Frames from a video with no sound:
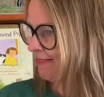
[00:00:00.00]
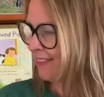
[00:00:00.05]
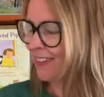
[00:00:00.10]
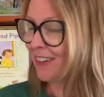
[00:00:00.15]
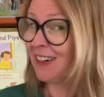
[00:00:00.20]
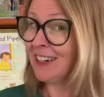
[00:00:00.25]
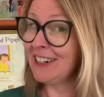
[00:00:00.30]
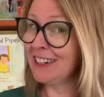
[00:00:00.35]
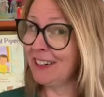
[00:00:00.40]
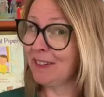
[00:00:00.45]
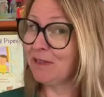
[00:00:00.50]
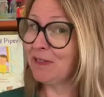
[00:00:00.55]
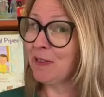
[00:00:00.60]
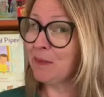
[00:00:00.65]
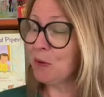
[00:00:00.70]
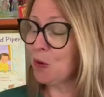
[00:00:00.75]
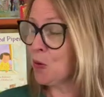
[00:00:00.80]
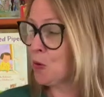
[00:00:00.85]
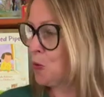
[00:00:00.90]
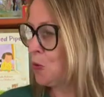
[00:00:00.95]
I loved
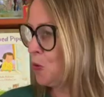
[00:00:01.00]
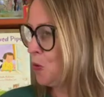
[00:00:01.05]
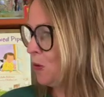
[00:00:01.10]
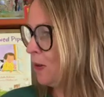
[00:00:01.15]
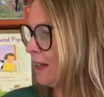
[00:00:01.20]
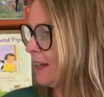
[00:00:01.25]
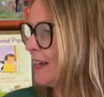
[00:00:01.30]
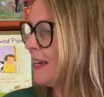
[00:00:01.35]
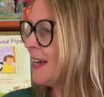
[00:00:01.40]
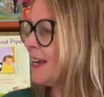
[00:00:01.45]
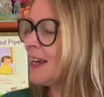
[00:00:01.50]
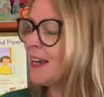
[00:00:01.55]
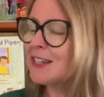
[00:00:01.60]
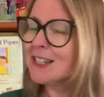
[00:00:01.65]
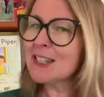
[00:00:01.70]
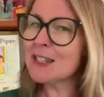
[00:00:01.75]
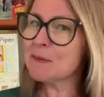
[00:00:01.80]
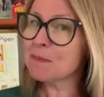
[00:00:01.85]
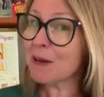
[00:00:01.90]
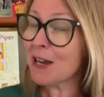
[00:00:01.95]
them all,
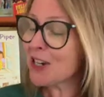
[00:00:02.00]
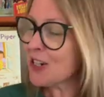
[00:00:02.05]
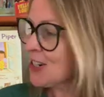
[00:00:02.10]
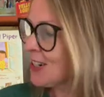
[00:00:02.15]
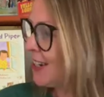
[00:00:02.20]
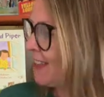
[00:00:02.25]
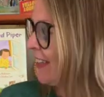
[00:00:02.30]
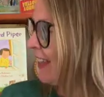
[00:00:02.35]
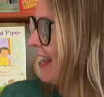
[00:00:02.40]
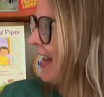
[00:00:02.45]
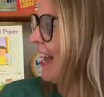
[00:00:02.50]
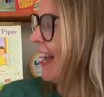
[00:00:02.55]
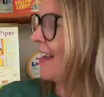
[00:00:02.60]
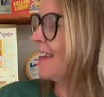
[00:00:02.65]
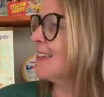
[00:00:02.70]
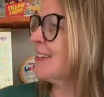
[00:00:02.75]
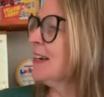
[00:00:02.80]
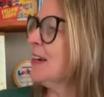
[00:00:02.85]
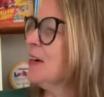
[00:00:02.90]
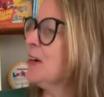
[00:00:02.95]
especially the
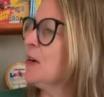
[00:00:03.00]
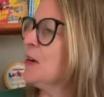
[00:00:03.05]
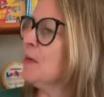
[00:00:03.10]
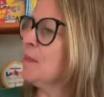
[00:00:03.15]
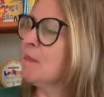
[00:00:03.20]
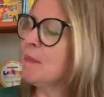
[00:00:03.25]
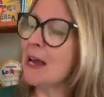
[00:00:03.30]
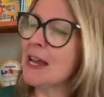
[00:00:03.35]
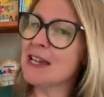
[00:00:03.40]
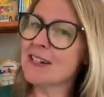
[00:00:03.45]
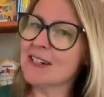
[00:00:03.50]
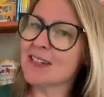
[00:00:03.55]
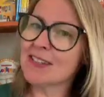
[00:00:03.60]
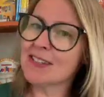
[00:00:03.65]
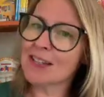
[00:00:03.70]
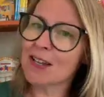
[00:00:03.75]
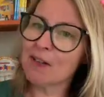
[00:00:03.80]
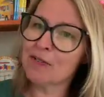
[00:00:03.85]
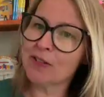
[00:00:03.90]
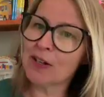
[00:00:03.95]
cat who made
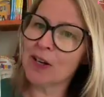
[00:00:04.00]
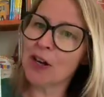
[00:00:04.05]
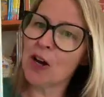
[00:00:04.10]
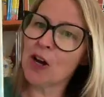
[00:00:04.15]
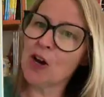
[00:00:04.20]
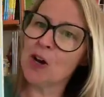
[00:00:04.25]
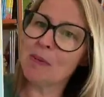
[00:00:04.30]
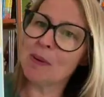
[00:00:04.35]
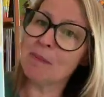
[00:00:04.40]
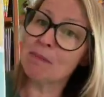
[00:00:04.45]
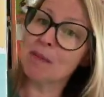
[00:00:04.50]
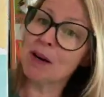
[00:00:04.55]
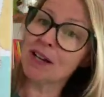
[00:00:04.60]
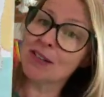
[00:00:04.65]
herself at home in my